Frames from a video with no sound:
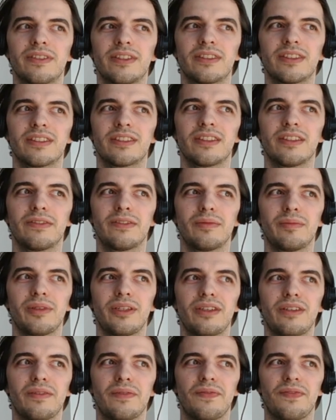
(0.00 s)
his has given
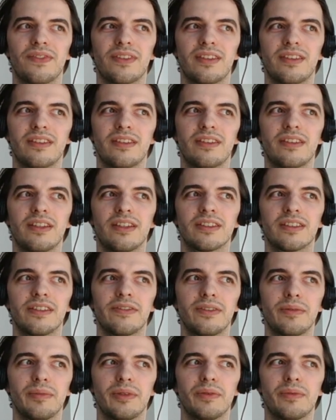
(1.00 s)
me
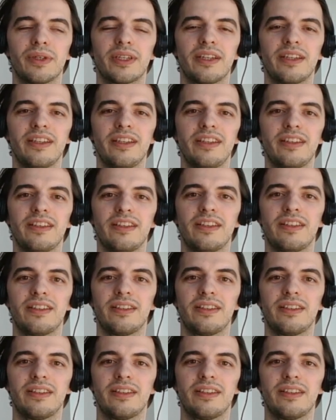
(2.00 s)
what I needed.